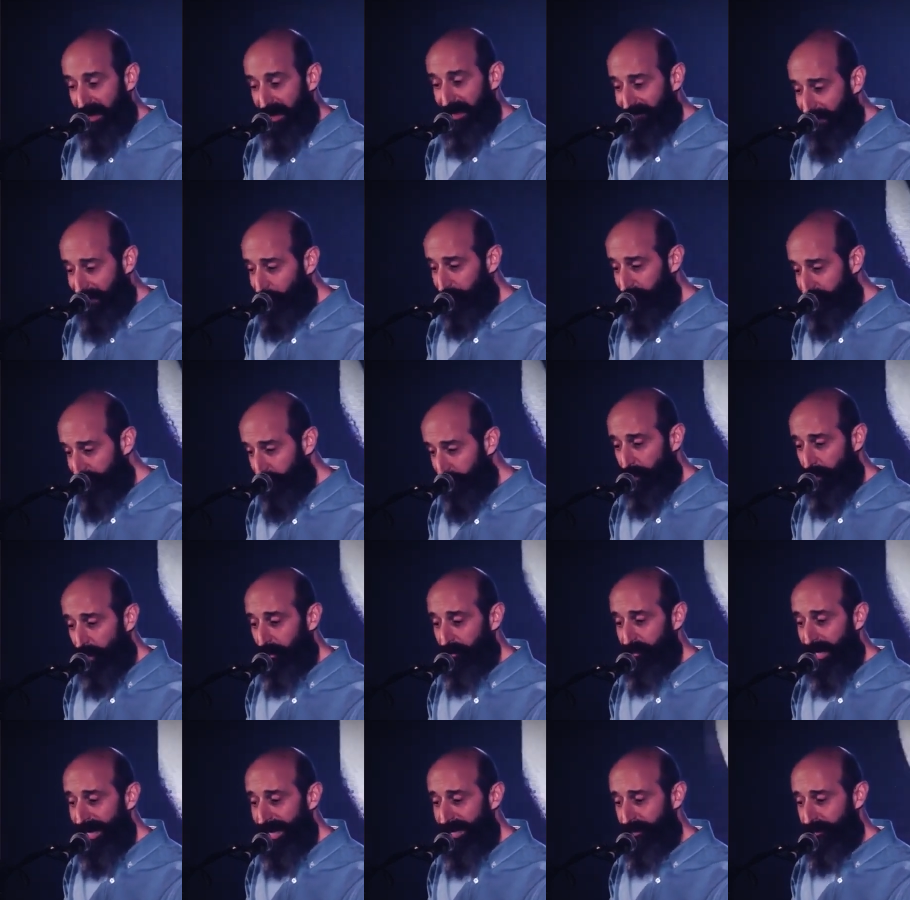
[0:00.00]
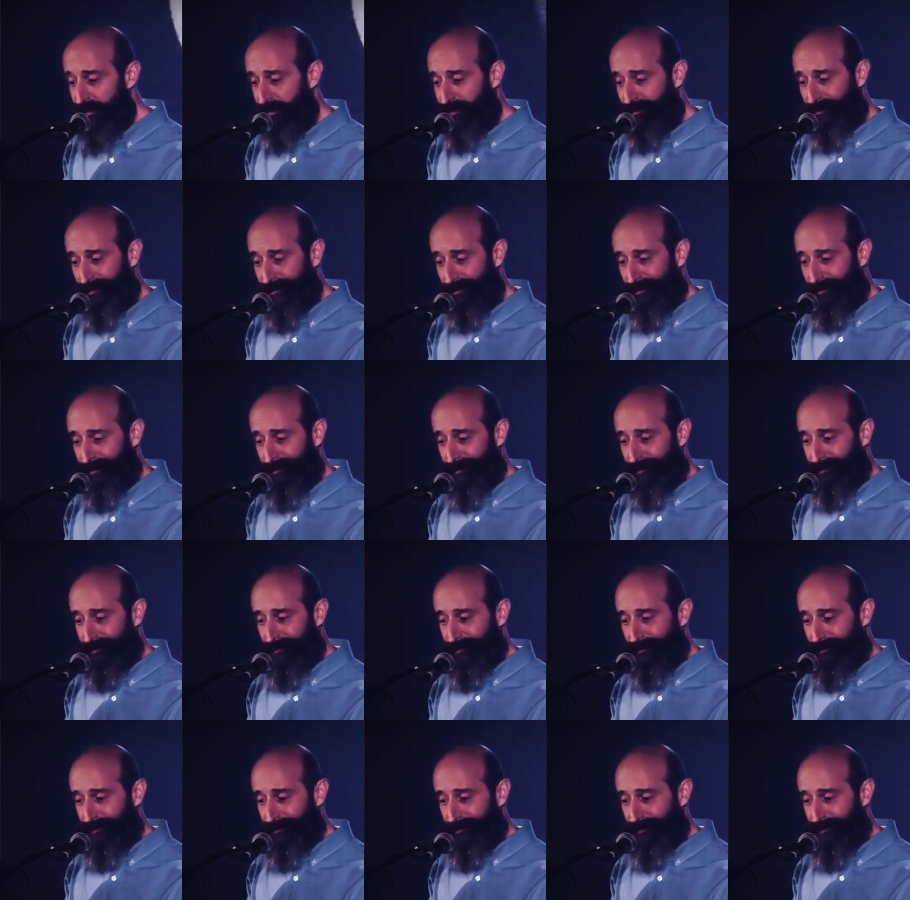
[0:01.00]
[no speech]